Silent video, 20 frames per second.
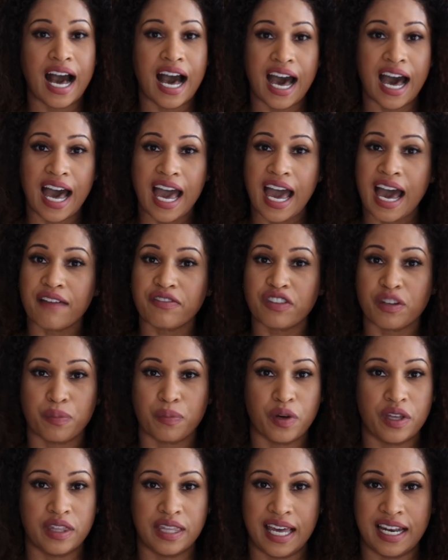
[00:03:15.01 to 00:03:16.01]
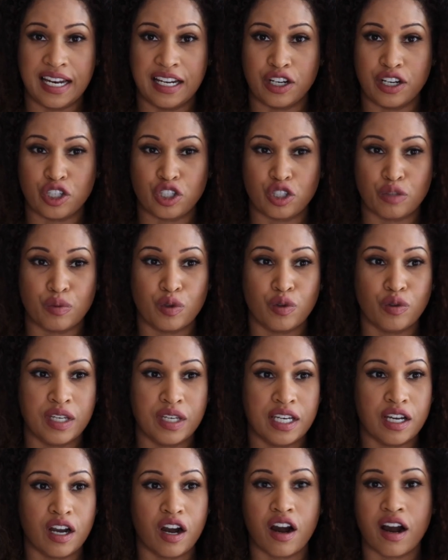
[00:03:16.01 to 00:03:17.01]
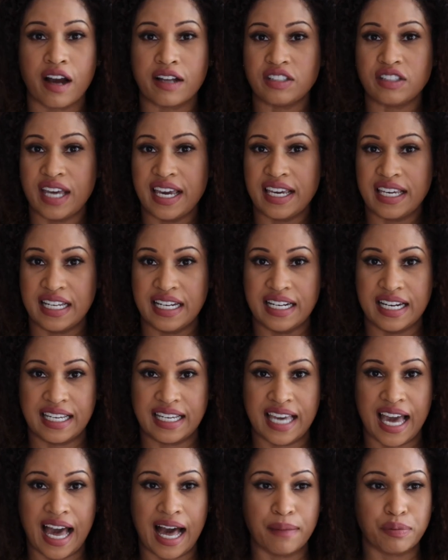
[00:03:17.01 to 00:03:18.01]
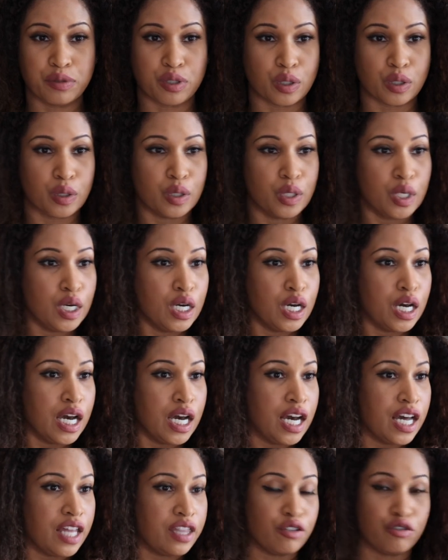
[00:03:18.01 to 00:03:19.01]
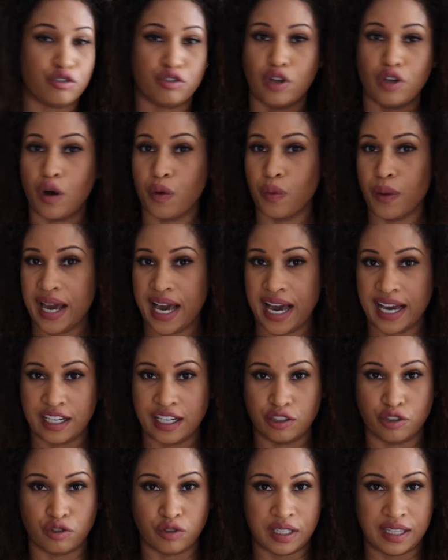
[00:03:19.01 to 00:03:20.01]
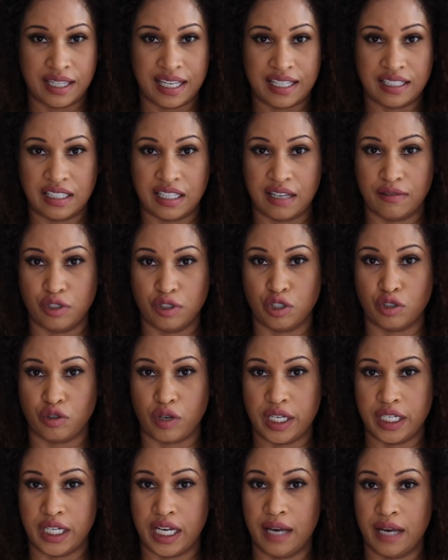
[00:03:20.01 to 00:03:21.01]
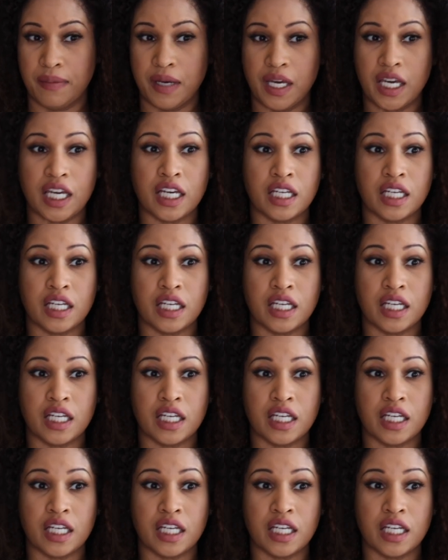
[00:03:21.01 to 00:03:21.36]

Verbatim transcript: I have to put that in a smoothie or I take it in a capsule. There's no way I could drink that stuff straight up.